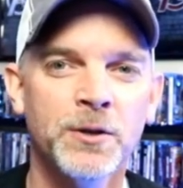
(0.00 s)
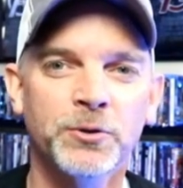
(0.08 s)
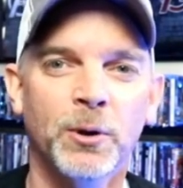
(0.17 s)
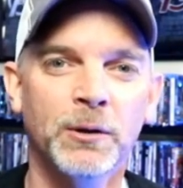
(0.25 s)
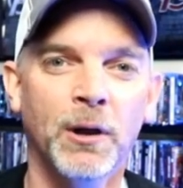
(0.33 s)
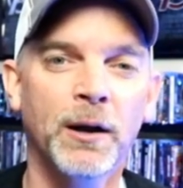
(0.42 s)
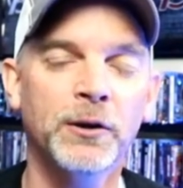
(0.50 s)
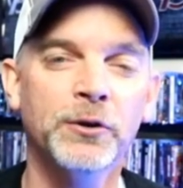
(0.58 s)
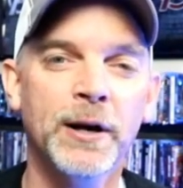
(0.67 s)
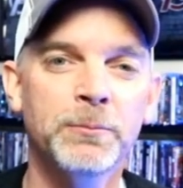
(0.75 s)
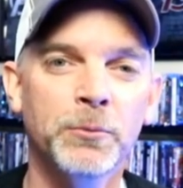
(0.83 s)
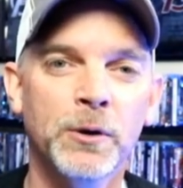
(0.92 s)
So a lot of
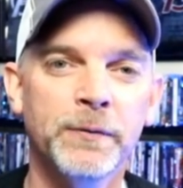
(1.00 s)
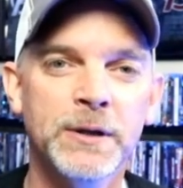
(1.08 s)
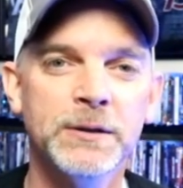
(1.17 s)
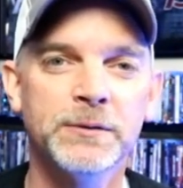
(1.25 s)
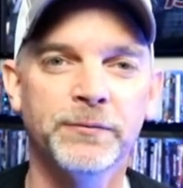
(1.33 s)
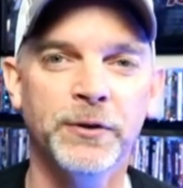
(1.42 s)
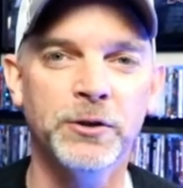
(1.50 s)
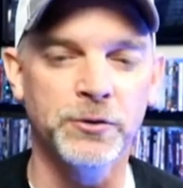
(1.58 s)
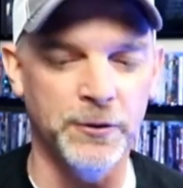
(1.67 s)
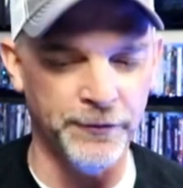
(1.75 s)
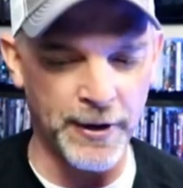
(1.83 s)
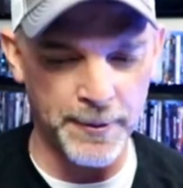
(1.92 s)
great movies
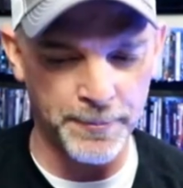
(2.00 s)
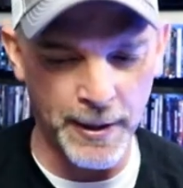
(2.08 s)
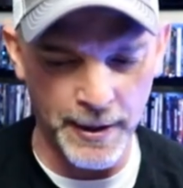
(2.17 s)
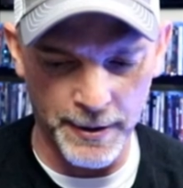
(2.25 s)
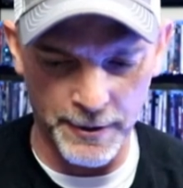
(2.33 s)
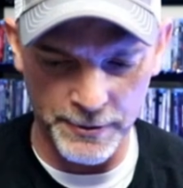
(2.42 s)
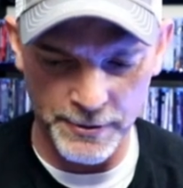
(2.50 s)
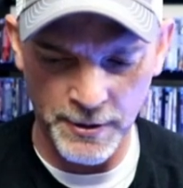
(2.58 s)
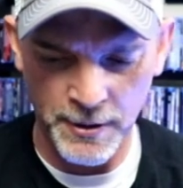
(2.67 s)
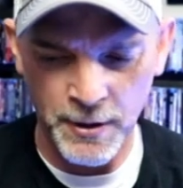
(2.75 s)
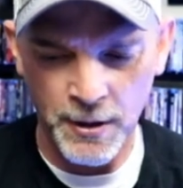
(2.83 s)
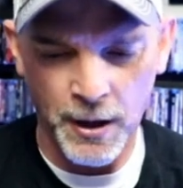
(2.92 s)
featuring vampires.